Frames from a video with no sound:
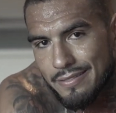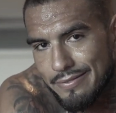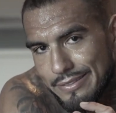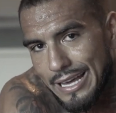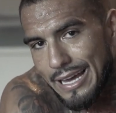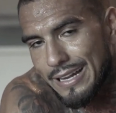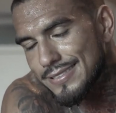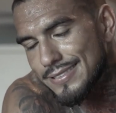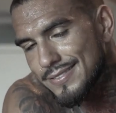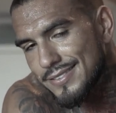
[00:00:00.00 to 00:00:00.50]

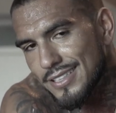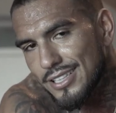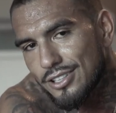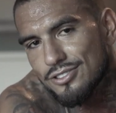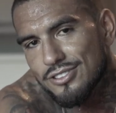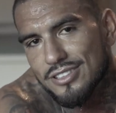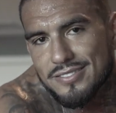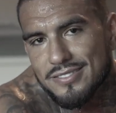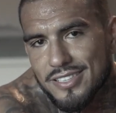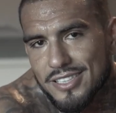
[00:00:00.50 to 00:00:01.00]
that
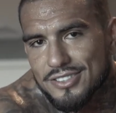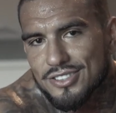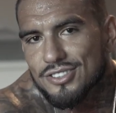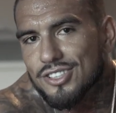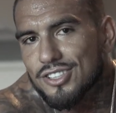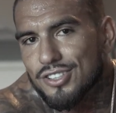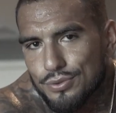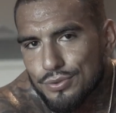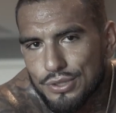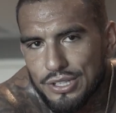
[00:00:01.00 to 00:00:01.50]
single
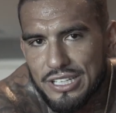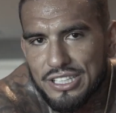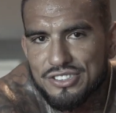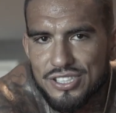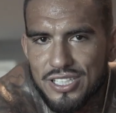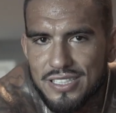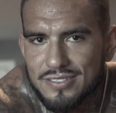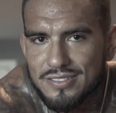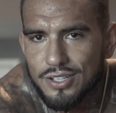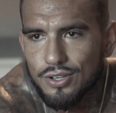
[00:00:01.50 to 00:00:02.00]
decision could really
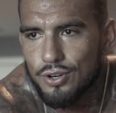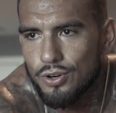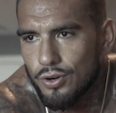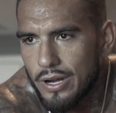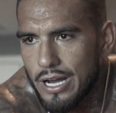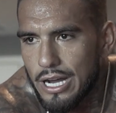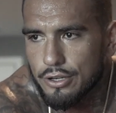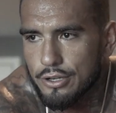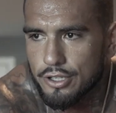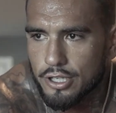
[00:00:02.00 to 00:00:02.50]
change the
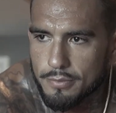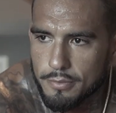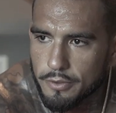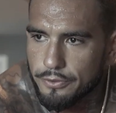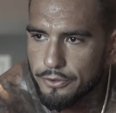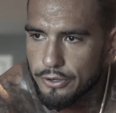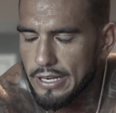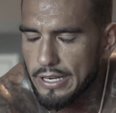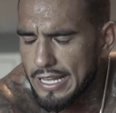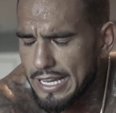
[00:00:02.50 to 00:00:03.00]
whole outcome
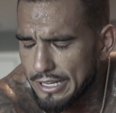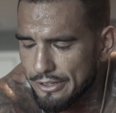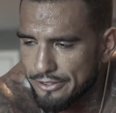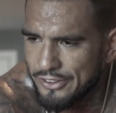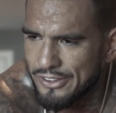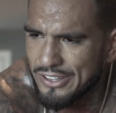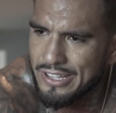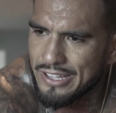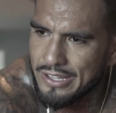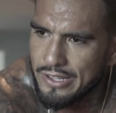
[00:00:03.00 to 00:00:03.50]
of your
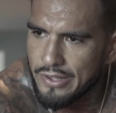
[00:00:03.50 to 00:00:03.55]
life.